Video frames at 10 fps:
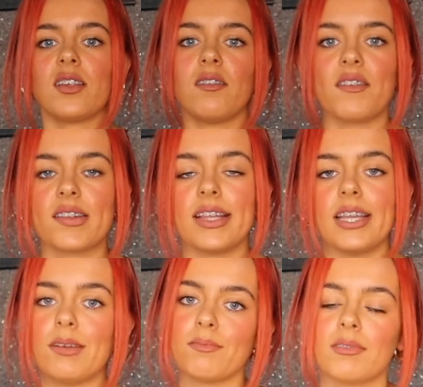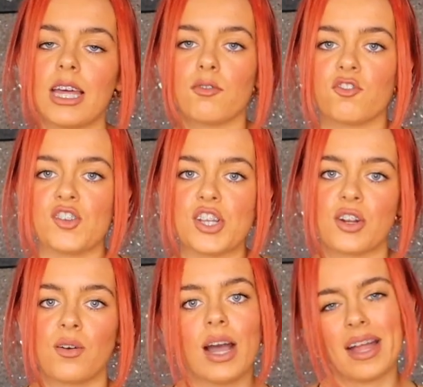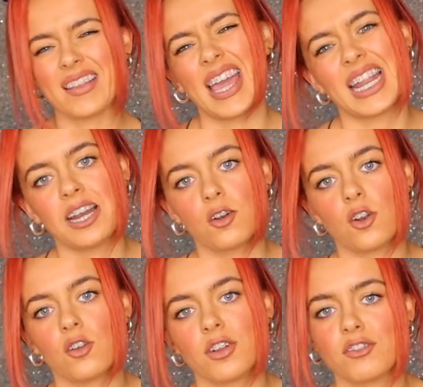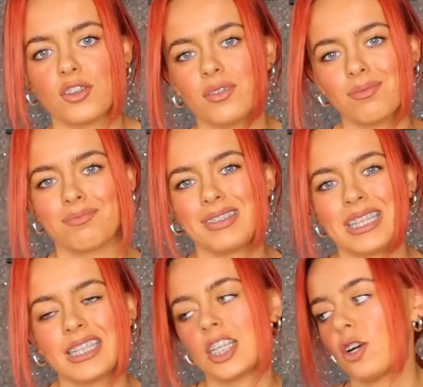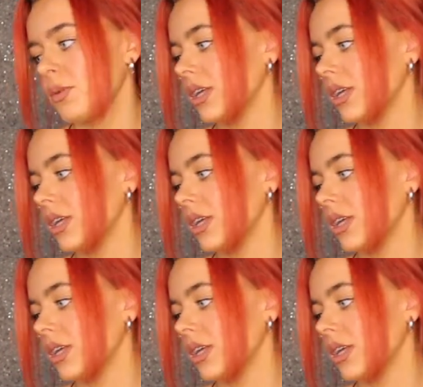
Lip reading: so obviously that it was €3, I had to get it in another colour too. You know